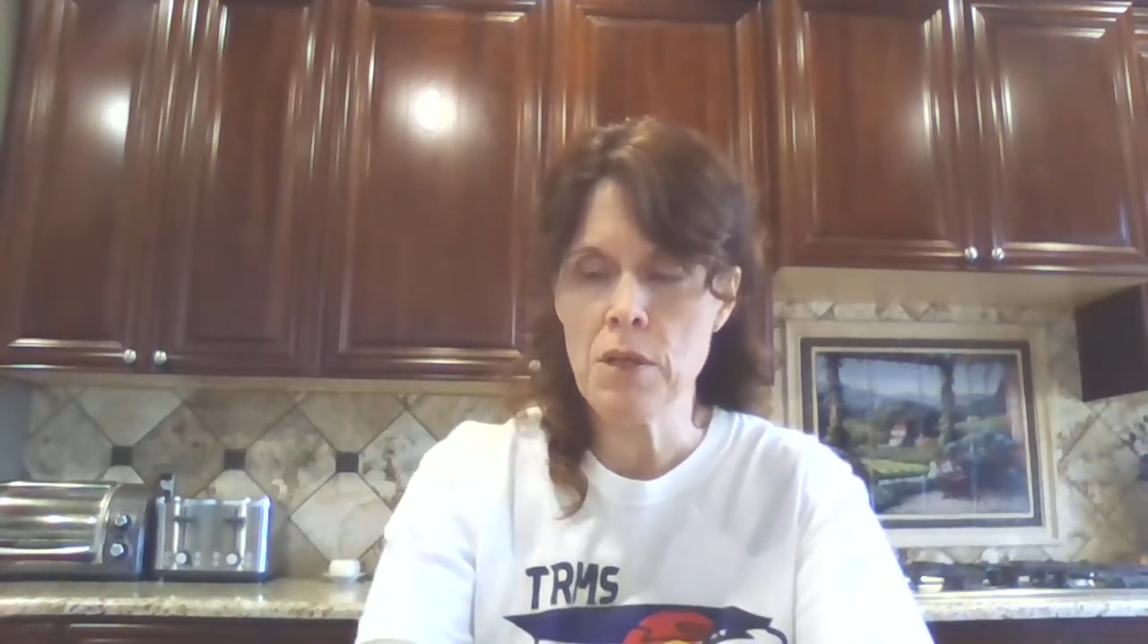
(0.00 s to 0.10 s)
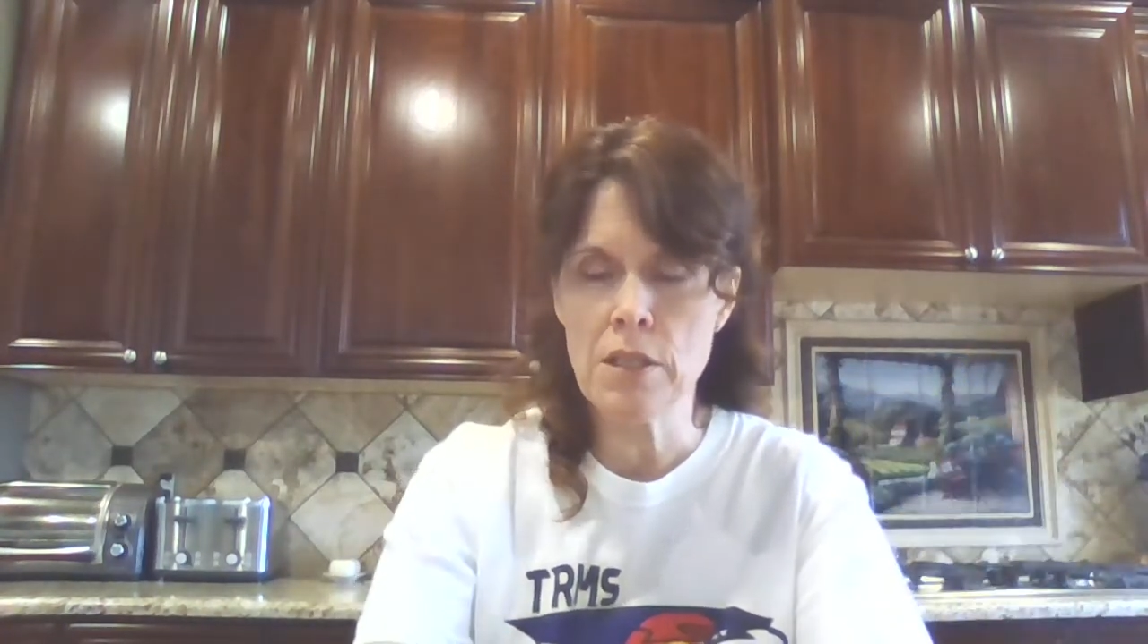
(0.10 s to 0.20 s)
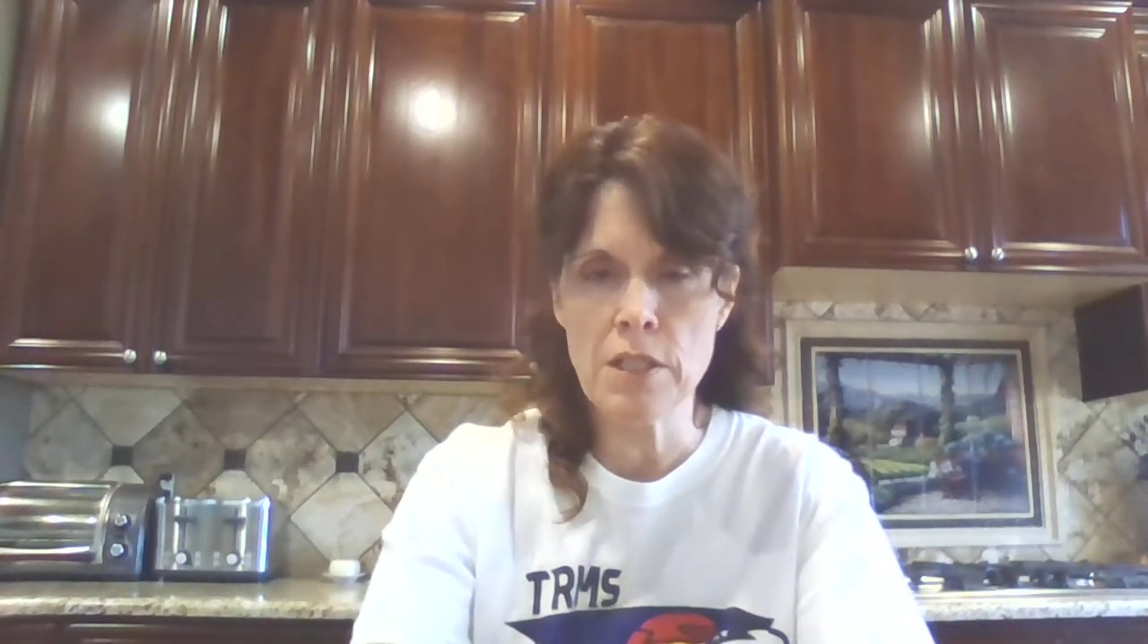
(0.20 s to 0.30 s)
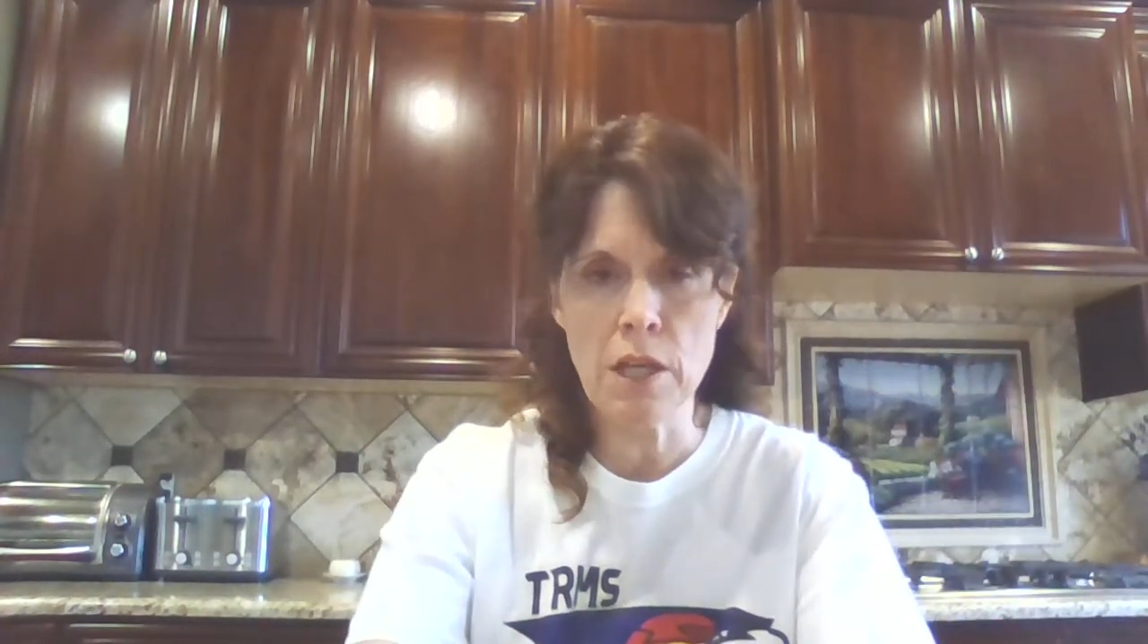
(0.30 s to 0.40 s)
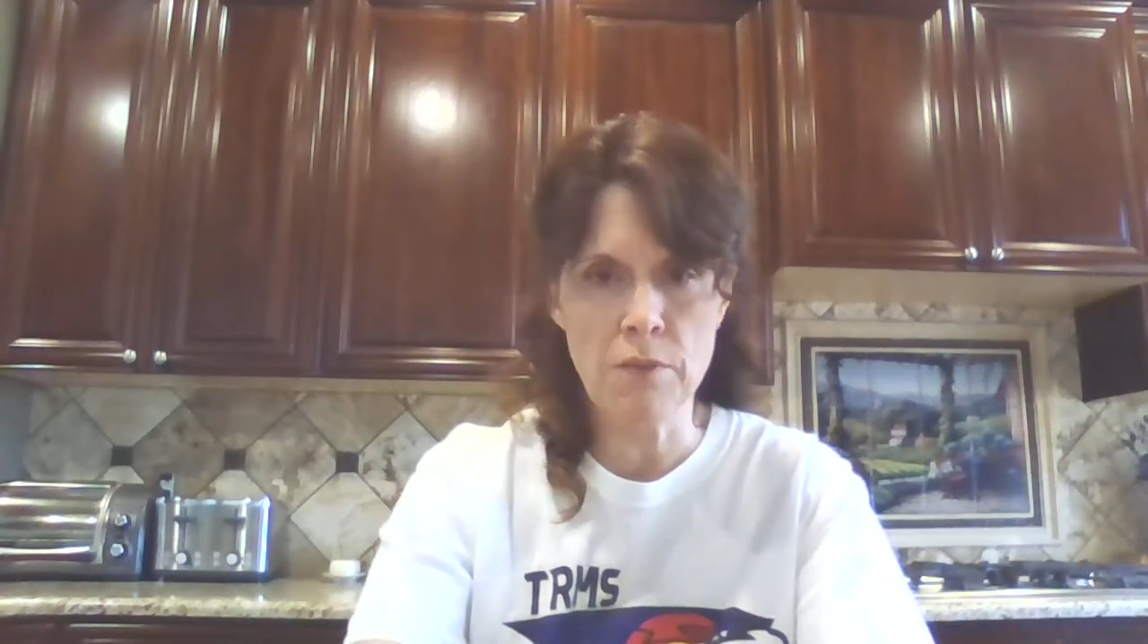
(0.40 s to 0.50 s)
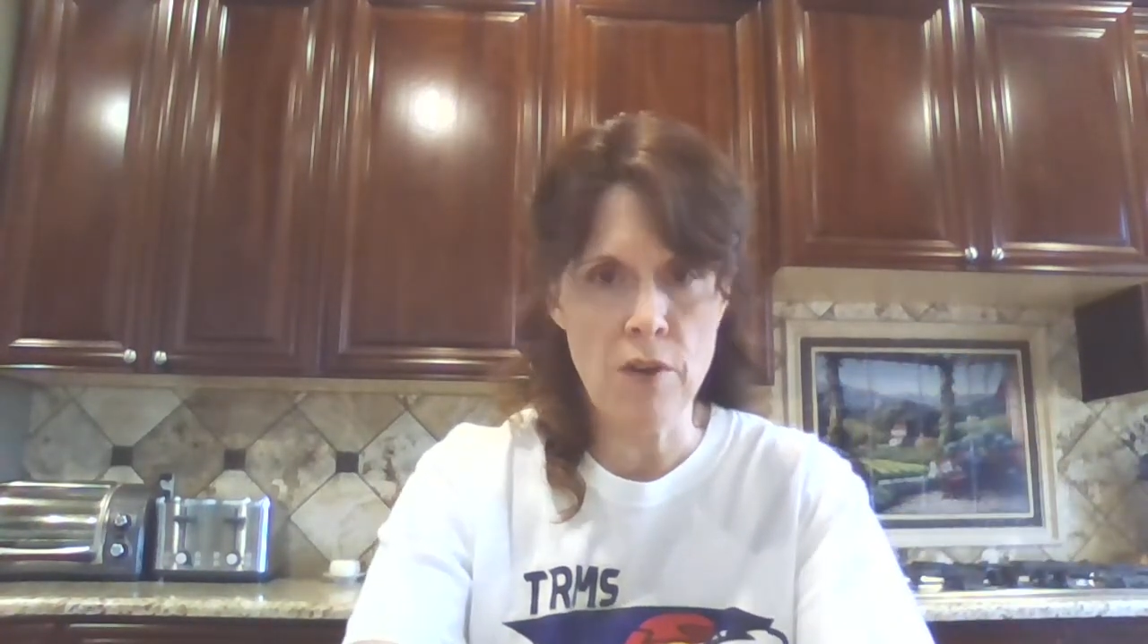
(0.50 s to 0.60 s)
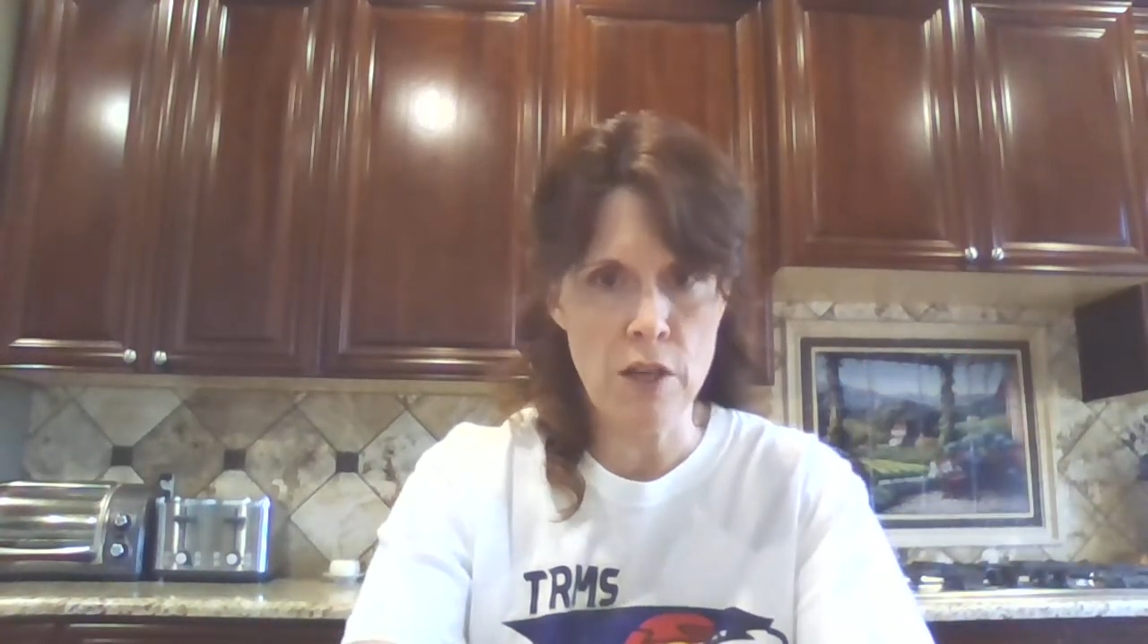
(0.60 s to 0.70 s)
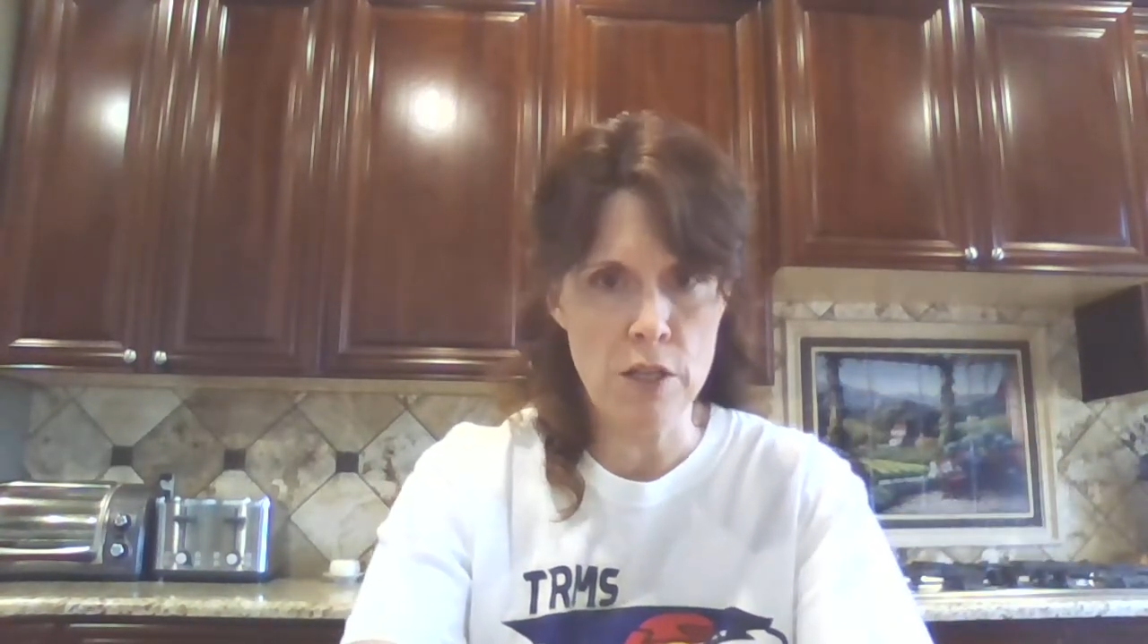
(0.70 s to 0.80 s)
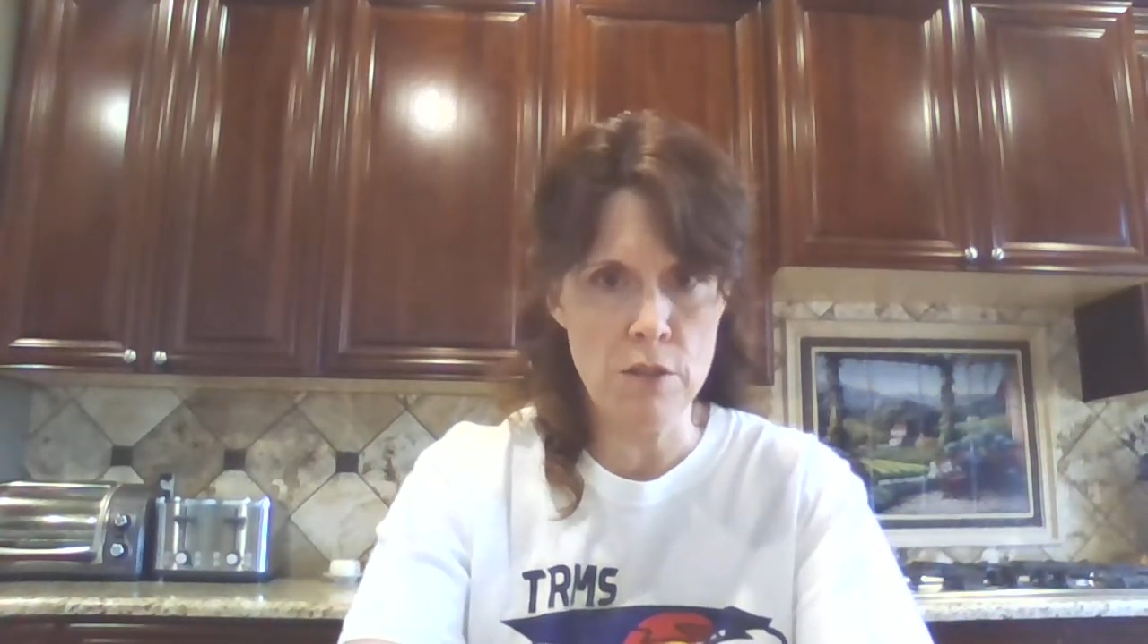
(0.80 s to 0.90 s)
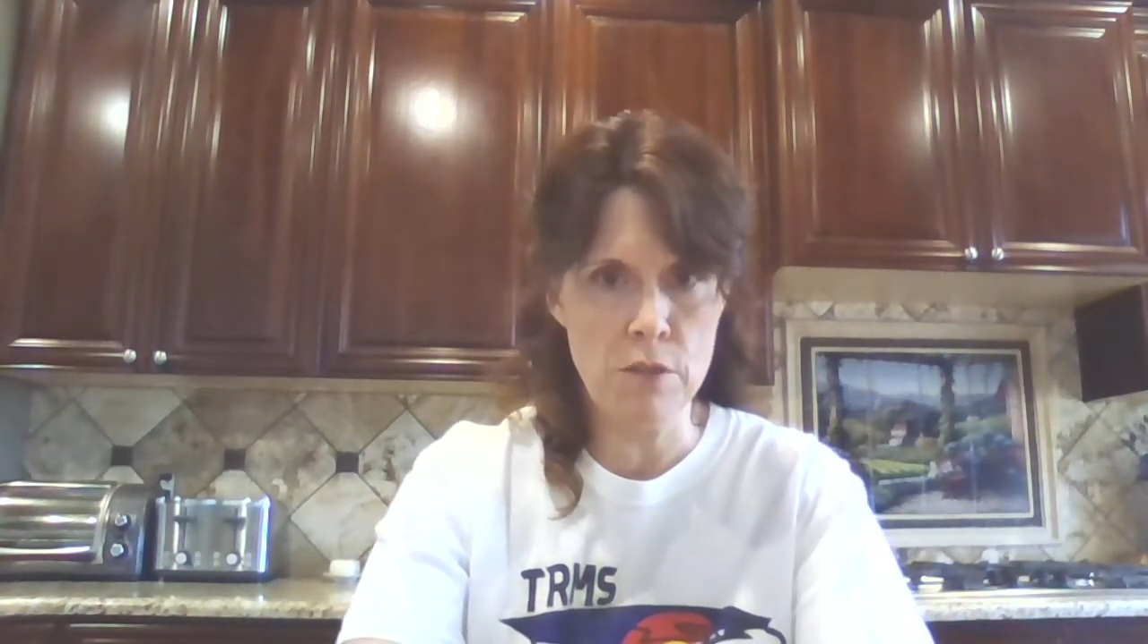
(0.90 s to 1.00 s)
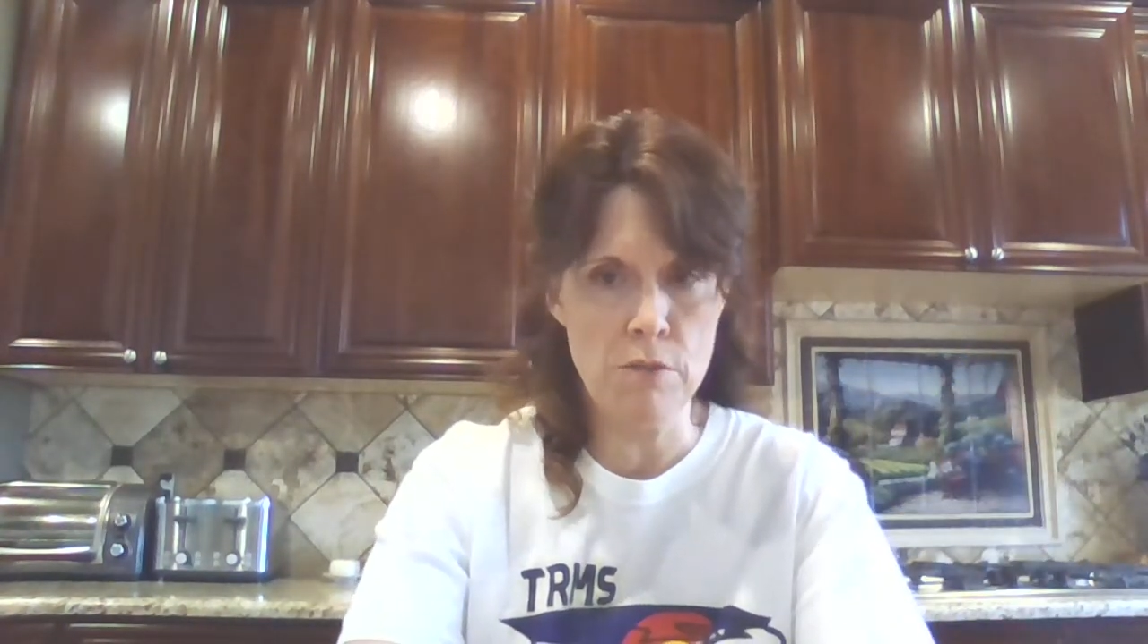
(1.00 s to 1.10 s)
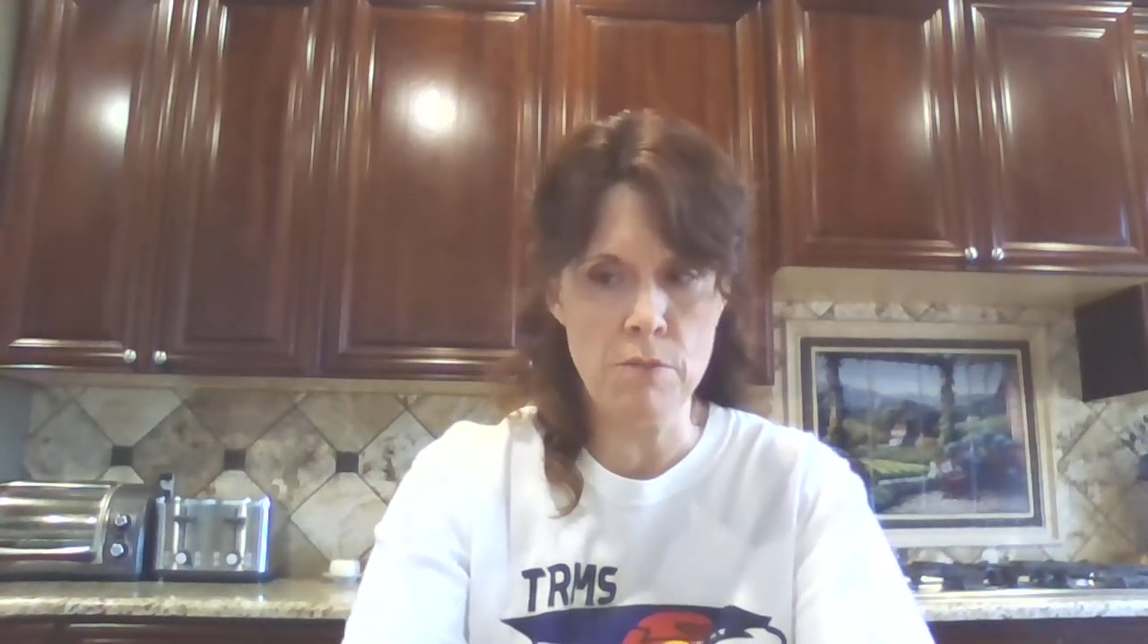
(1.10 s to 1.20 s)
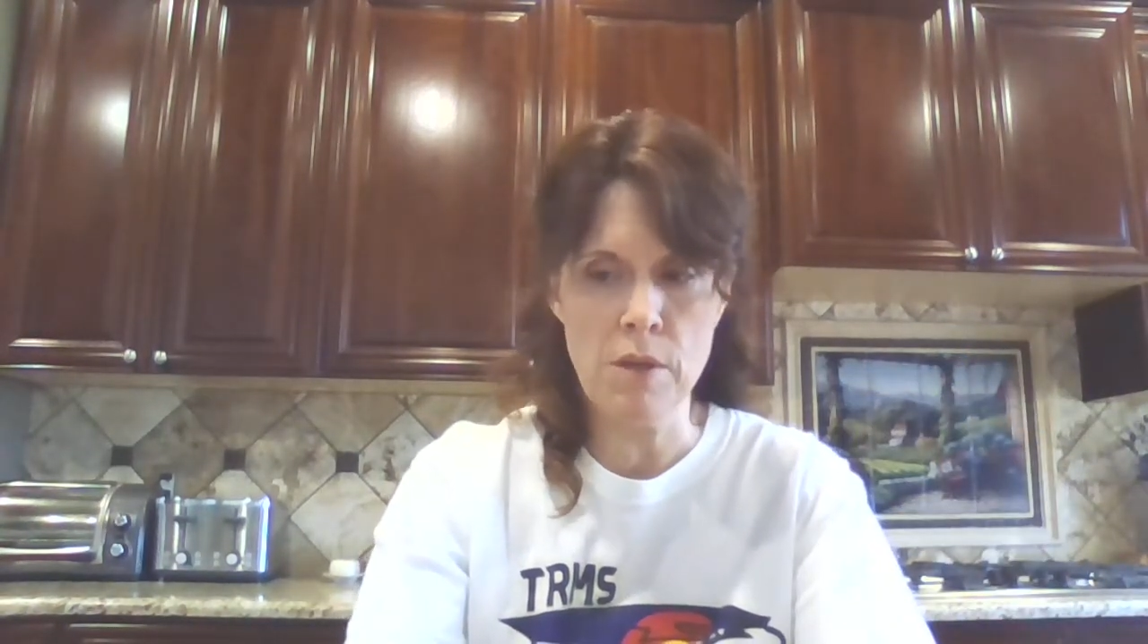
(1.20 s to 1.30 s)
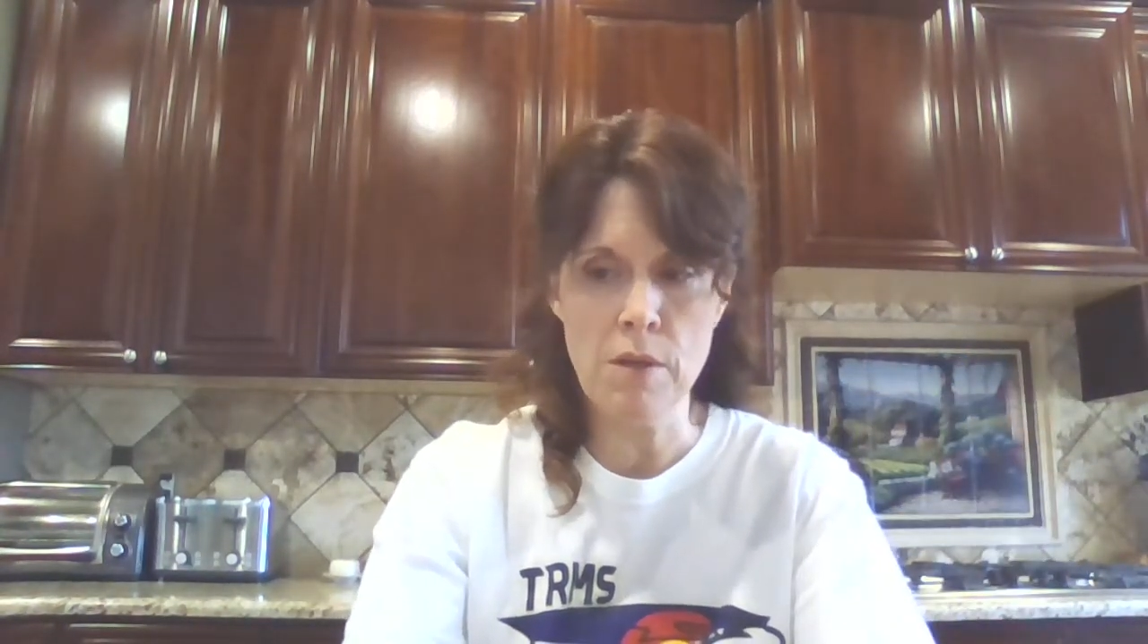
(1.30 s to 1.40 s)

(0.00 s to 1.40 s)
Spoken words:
going to talk volume